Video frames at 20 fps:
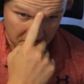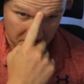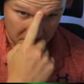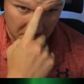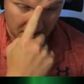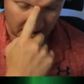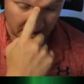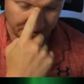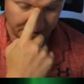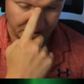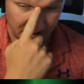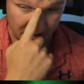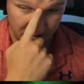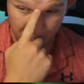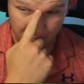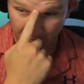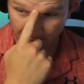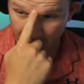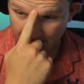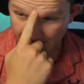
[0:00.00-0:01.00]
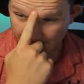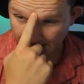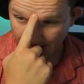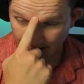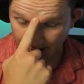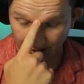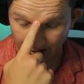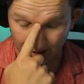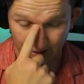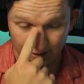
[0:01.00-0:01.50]
Andreas
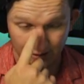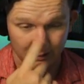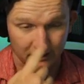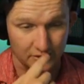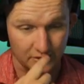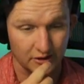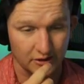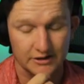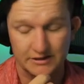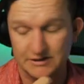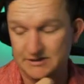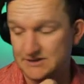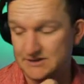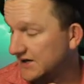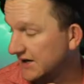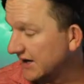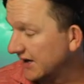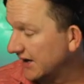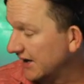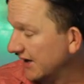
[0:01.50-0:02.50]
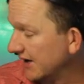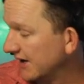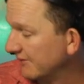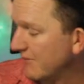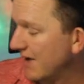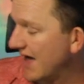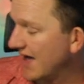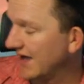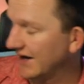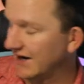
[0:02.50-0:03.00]
Pereira got uh,
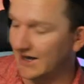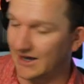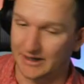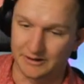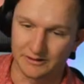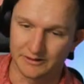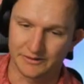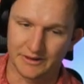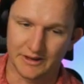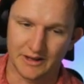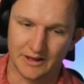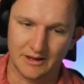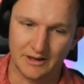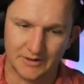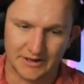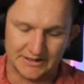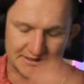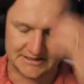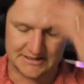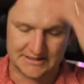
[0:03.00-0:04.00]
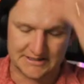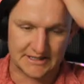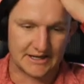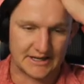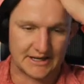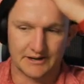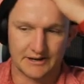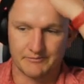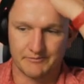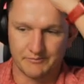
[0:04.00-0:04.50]
manhandled there, but
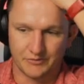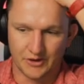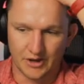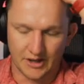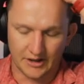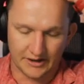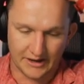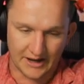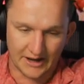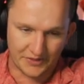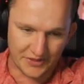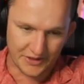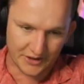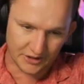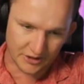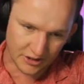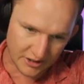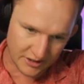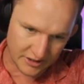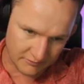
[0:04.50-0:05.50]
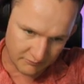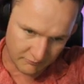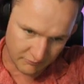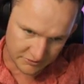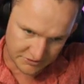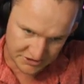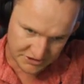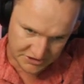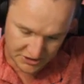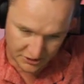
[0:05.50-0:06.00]
um, no, nothing going.
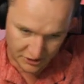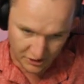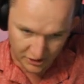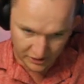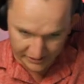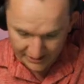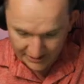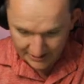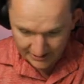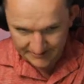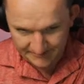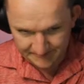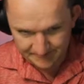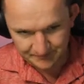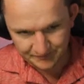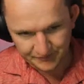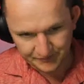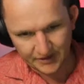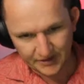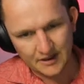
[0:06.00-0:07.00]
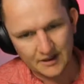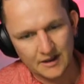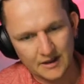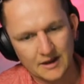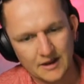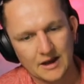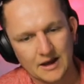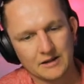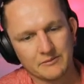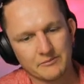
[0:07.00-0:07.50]
Just a goal kick.
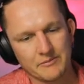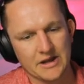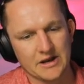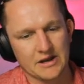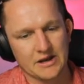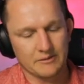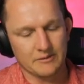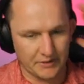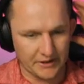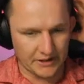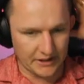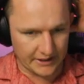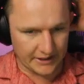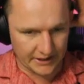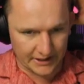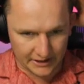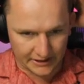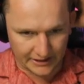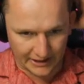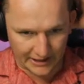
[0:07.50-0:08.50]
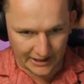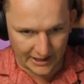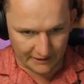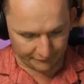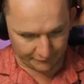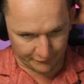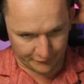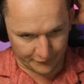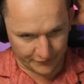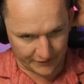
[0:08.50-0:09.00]
Elneny peeling it out left
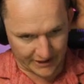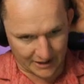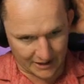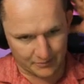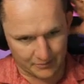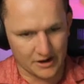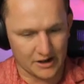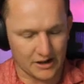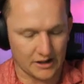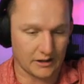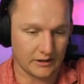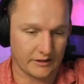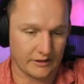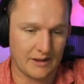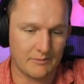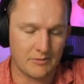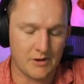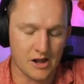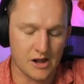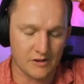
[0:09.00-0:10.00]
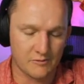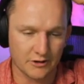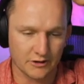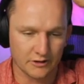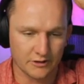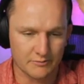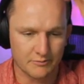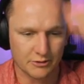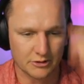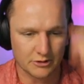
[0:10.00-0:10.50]
for Gabriel. Gabriel's been on
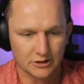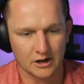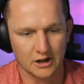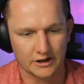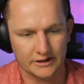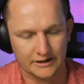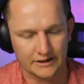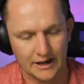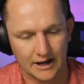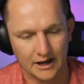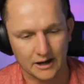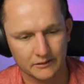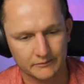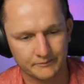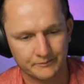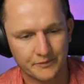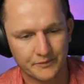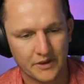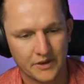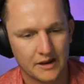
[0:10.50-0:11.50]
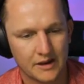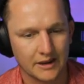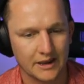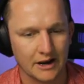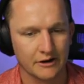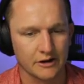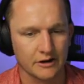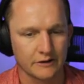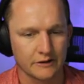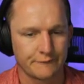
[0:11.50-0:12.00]
the ball a lot now,
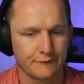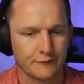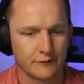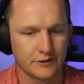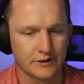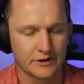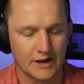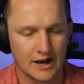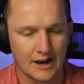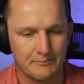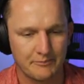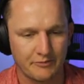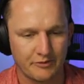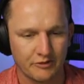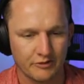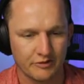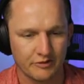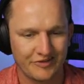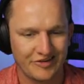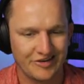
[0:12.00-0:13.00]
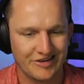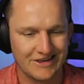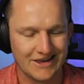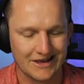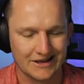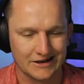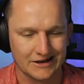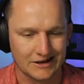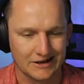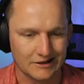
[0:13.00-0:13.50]
carrying it forward up to
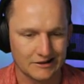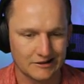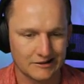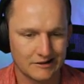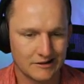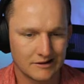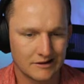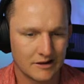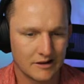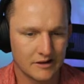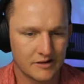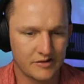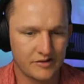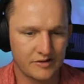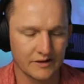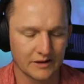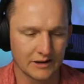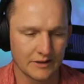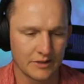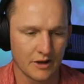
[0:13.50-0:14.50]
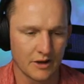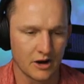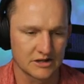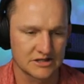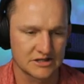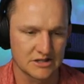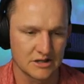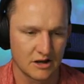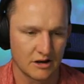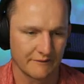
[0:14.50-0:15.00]
Tierney. Still in the
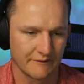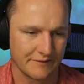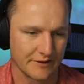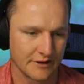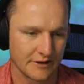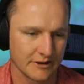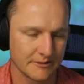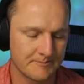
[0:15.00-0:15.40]
Arsenal half though.